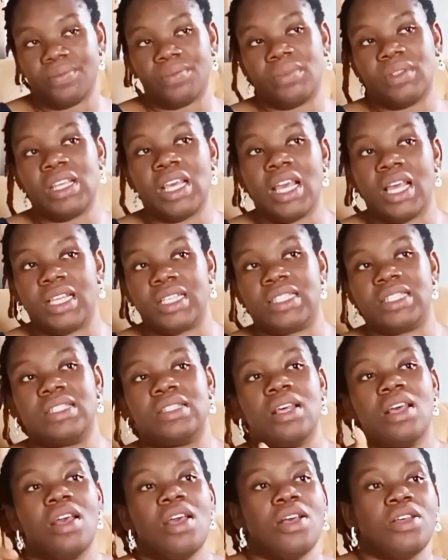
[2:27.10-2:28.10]

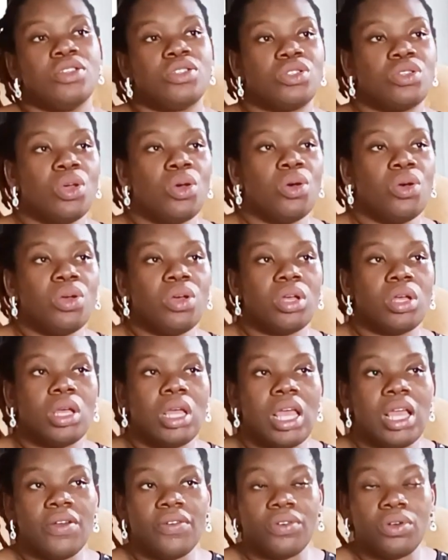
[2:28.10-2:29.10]
Yes, so
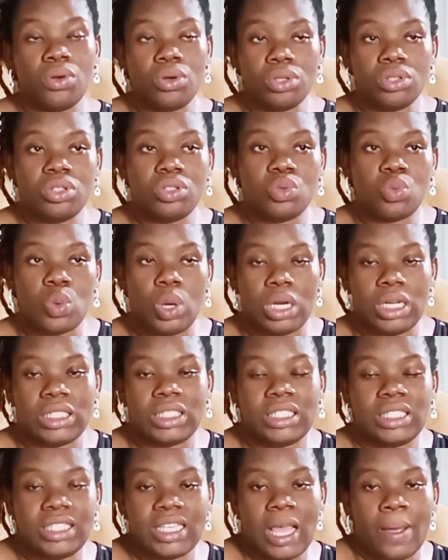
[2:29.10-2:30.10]
a good
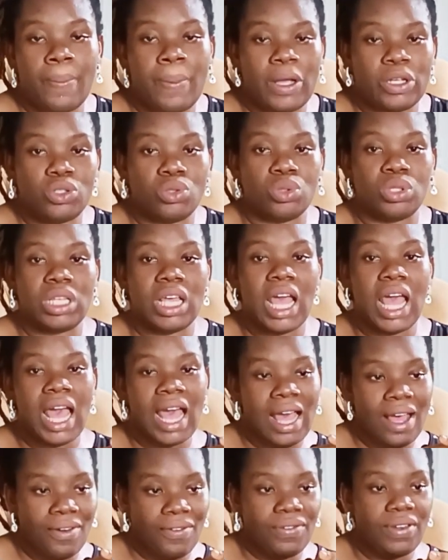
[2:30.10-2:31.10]
quality diaper should
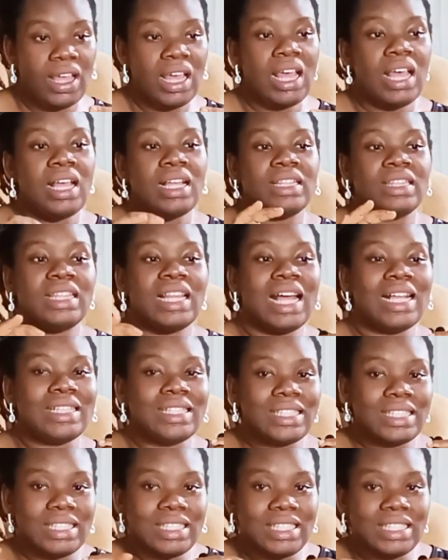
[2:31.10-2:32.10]
have
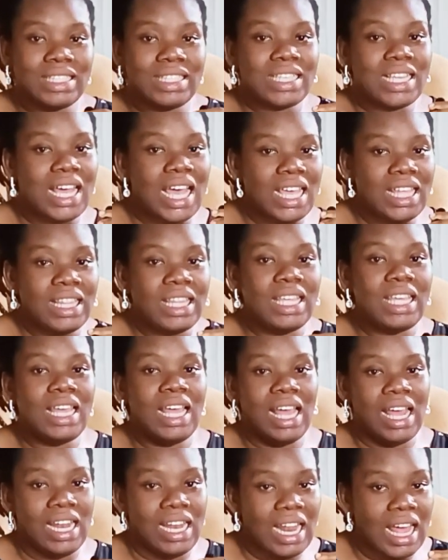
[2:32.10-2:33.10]
that tiny
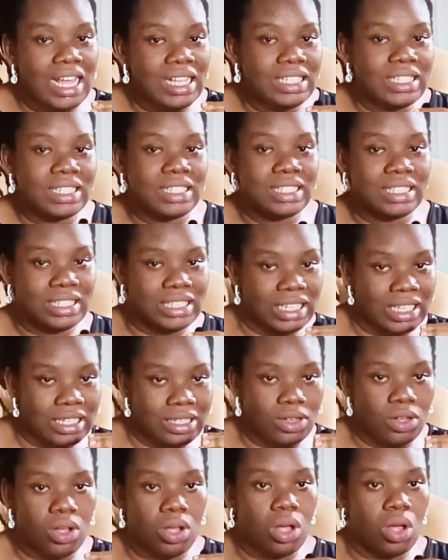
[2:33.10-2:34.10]
elastic
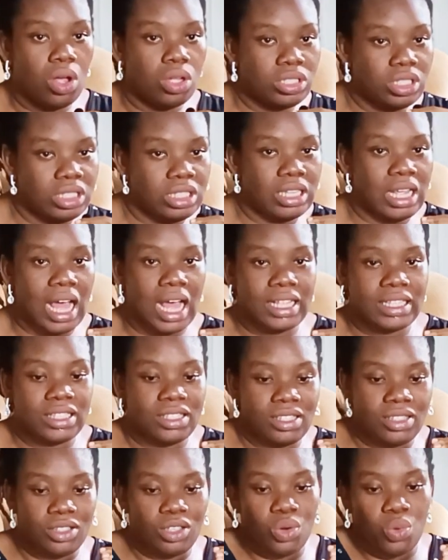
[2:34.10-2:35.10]
at
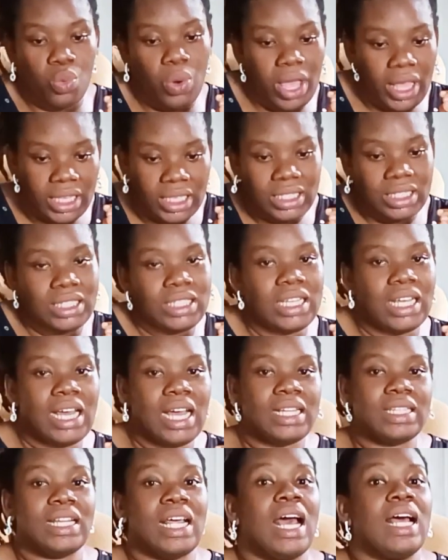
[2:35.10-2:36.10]
the waist
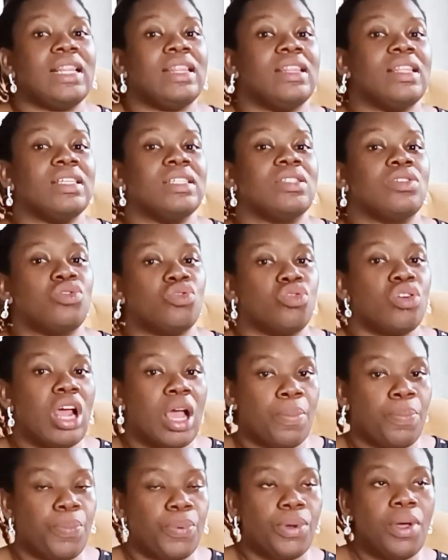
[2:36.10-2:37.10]
and at the
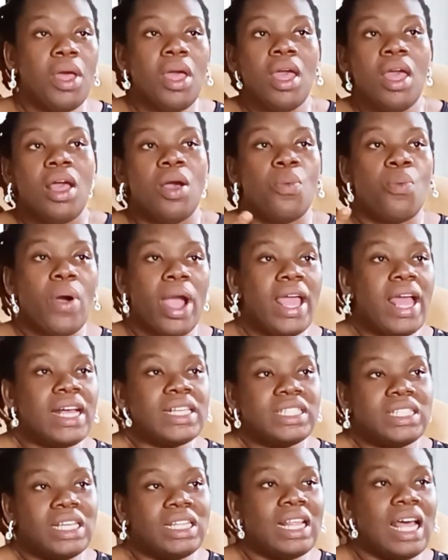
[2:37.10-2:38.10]
strap. Why I
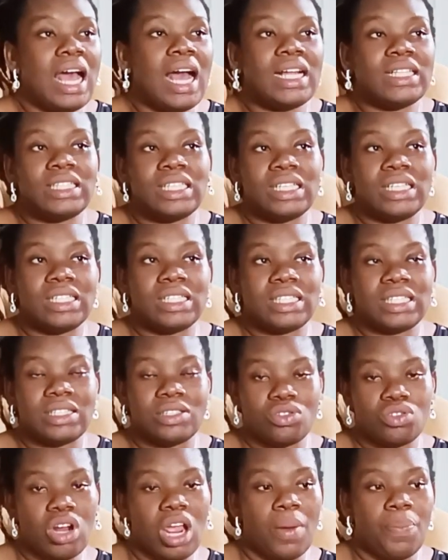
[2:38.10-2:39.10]
said at the
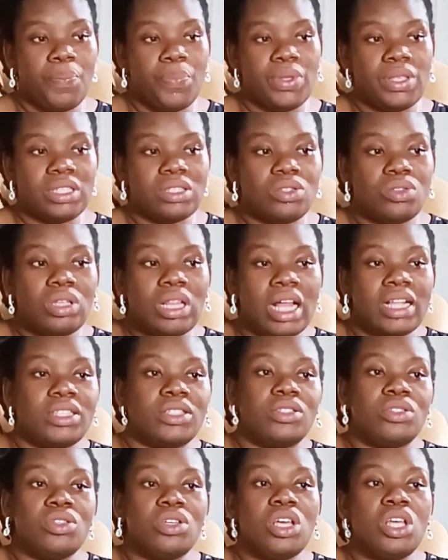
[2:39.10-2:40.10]
strap is so that
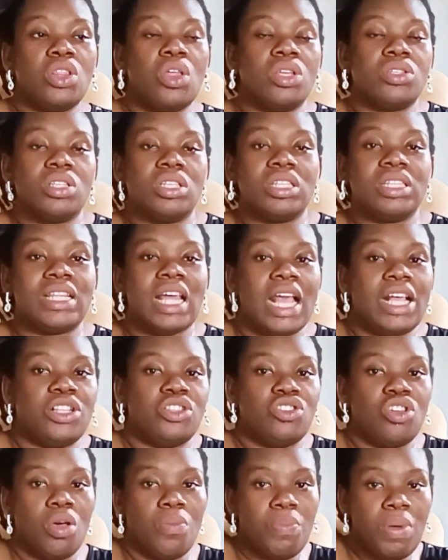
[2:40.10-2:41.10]
it doesn't
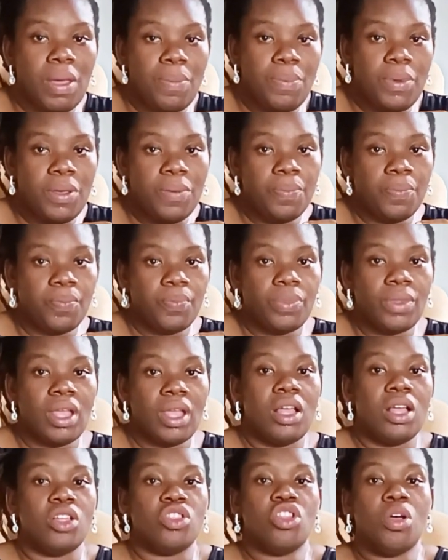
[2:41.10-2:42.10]
tight your baby.
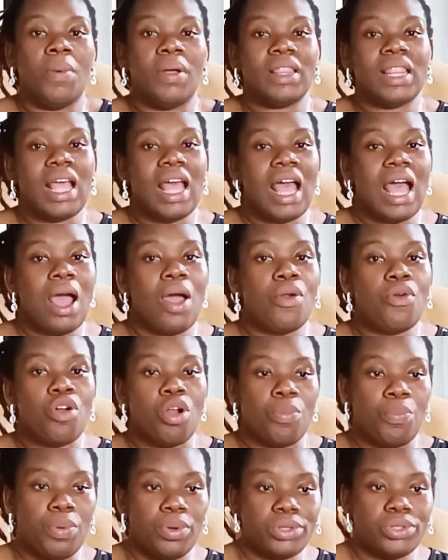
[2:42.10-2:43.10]
No matter how
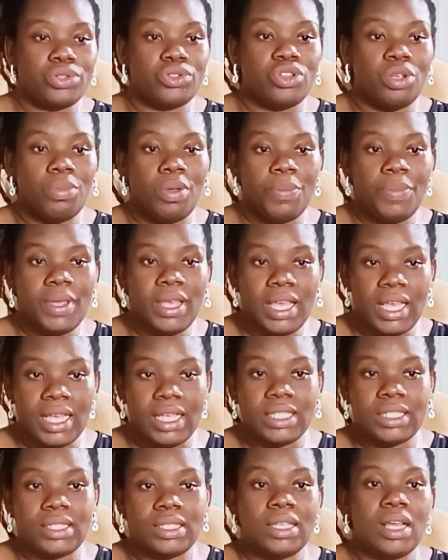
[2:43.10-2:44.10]
robust your baby
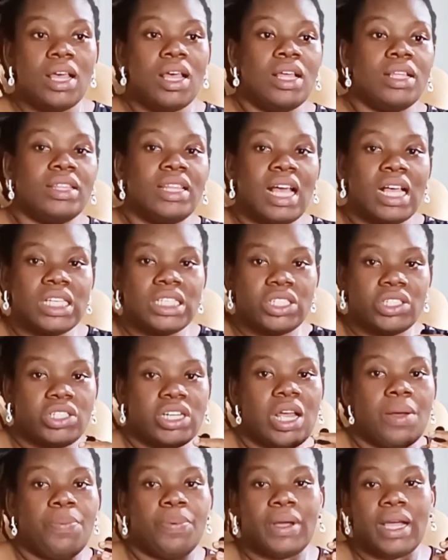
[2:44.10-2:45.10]
is, that
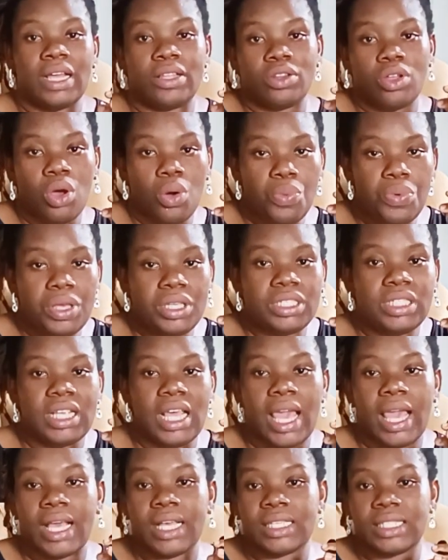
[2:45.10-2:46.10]
strap can always
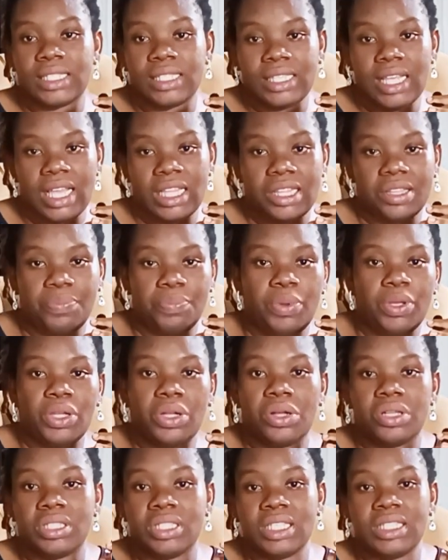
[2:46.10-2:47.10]
extend
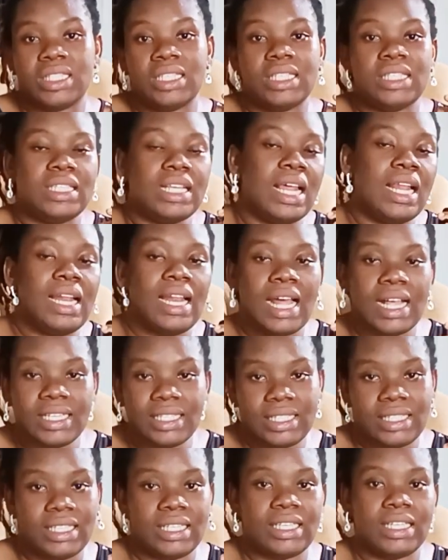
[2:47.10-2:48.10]
because it is
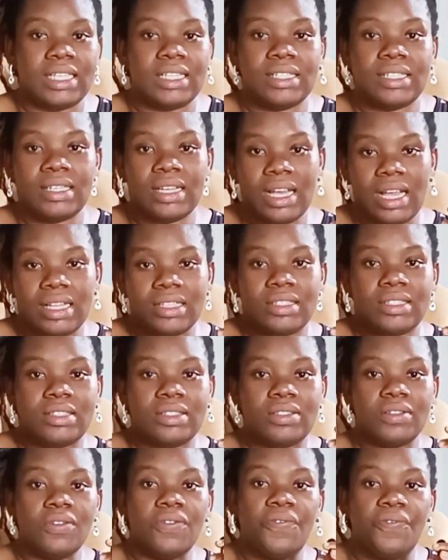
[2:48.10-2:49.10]
elastic and
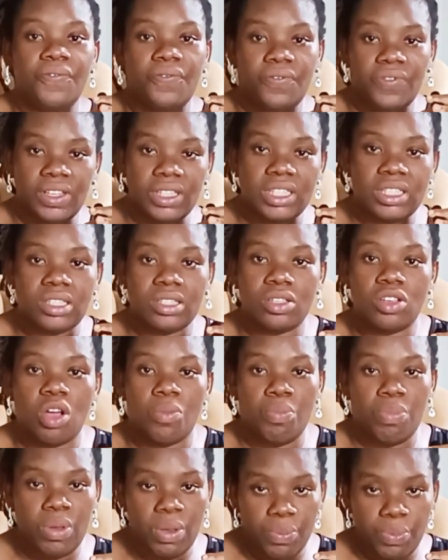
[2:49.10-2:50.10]
still fits your
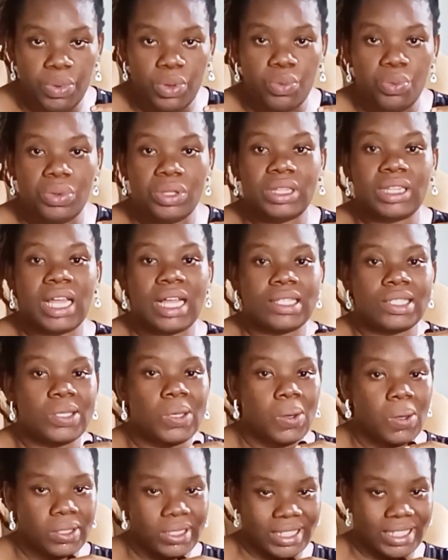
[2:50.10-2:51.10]
baby without
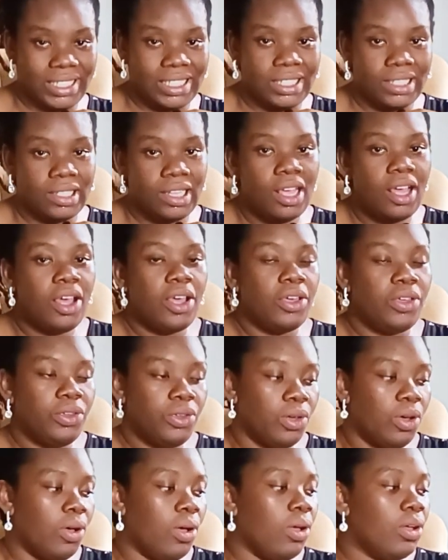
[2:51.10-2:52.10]
hurting
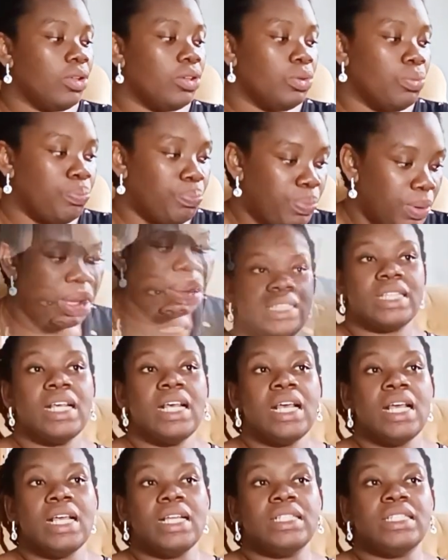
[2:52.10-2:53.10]
your baby.
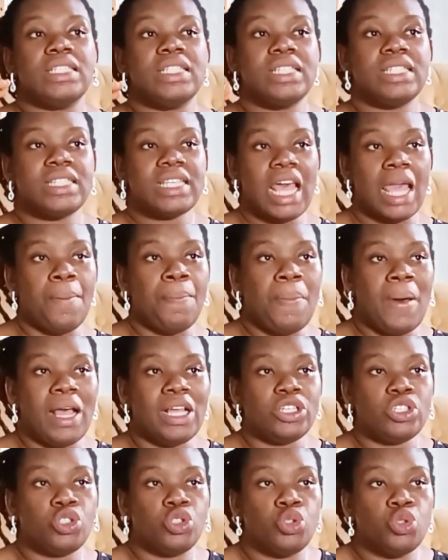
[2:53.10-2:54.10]
The diaper
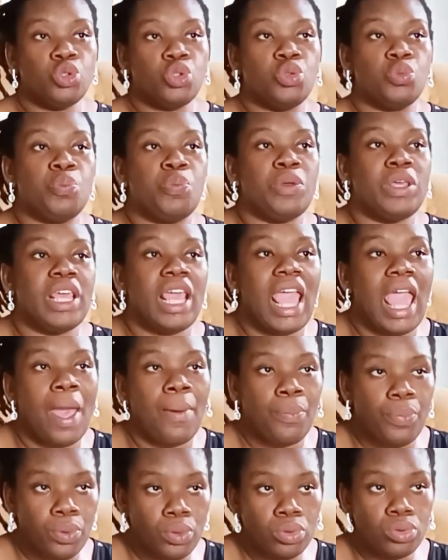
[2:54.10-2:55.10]
should be
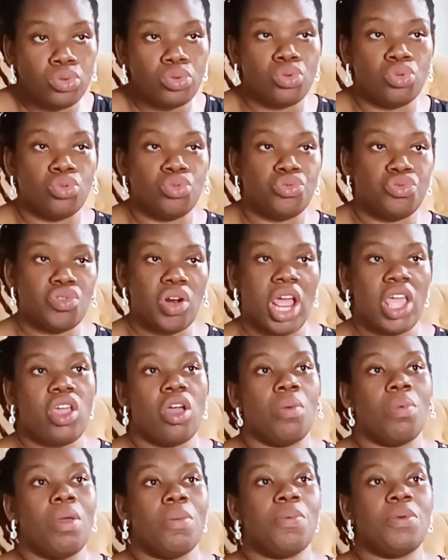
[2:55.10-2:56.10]
able to dry
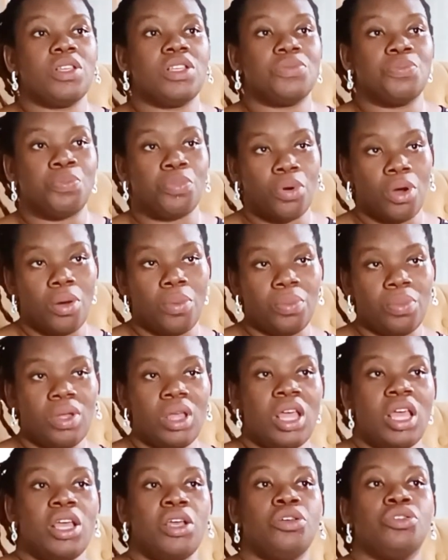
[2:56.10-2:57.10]
your baby's bum.
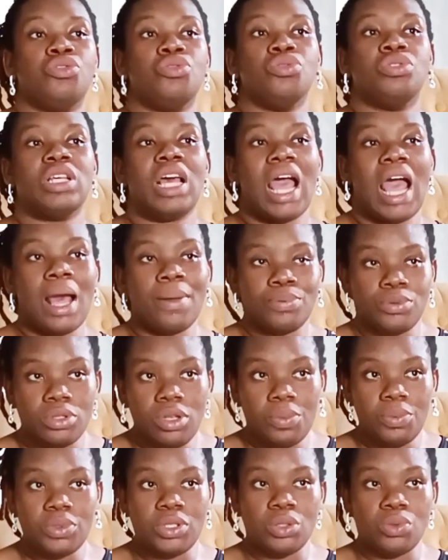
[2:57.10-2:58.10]
It should
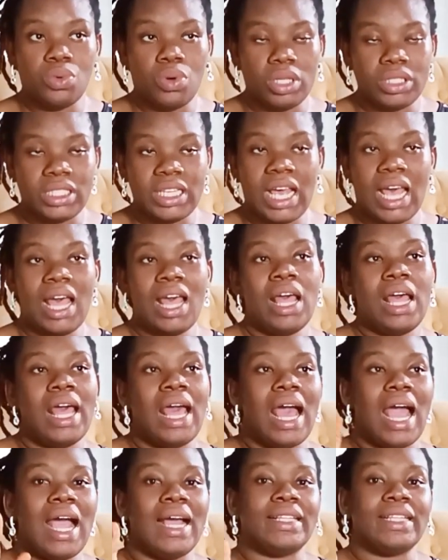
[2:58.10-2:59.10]
absorb the water
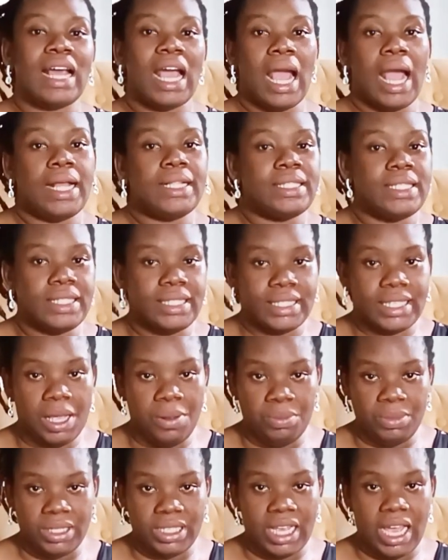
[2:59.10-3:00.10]
and at the
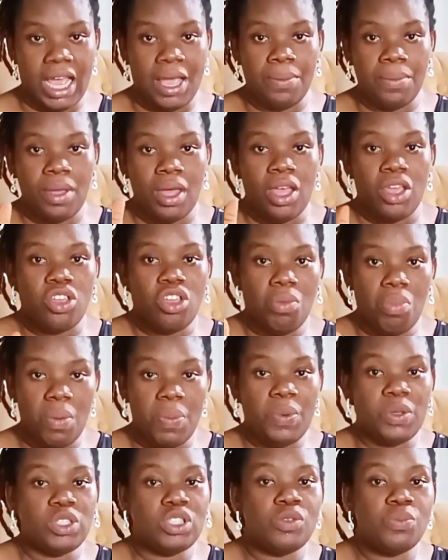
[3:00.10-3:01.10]
same time, your baby's